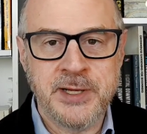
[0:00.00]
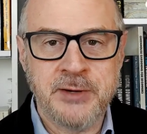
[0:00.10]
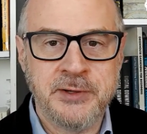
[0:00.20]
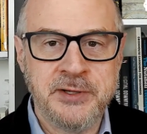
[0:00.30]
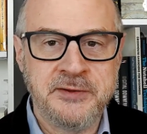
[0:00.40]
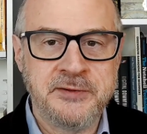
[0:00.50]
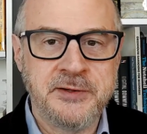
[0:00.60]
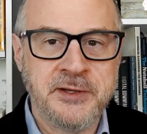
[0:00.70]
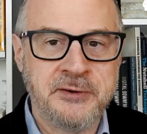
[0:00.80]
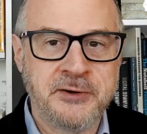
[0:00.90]
Now,
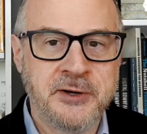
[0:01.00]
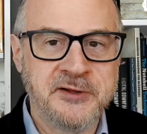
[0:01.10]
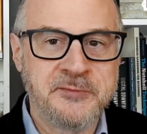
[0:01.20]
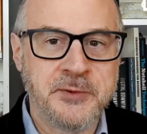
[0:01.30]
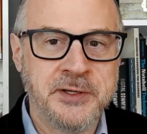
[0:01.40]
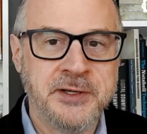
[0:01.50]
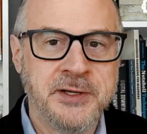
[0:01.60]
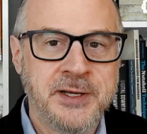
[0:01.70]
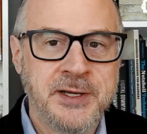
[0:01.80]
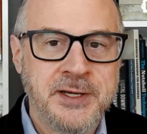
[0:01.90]
her husband